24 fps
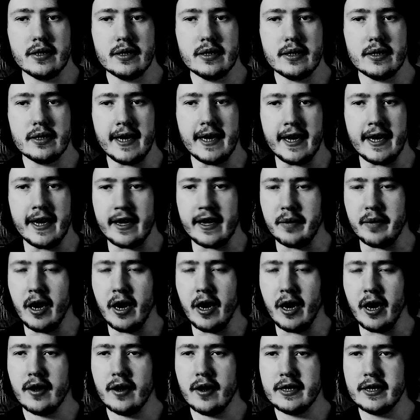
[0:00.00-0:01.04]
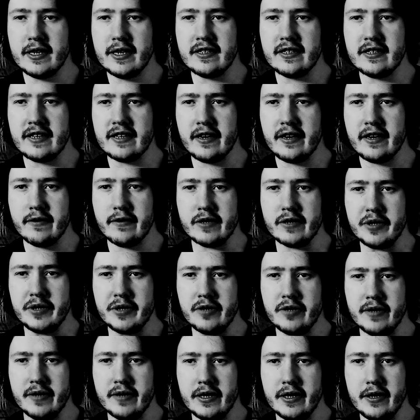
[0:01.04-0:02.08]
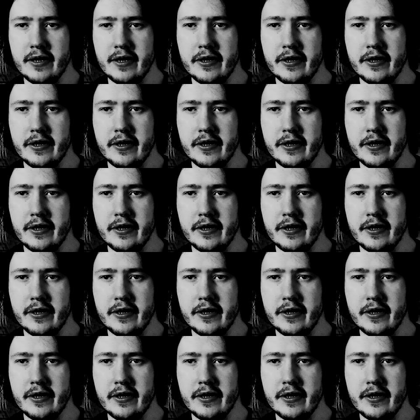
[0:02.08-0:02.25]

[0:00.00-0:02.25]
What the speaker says: it could be hard to distinguish between the two.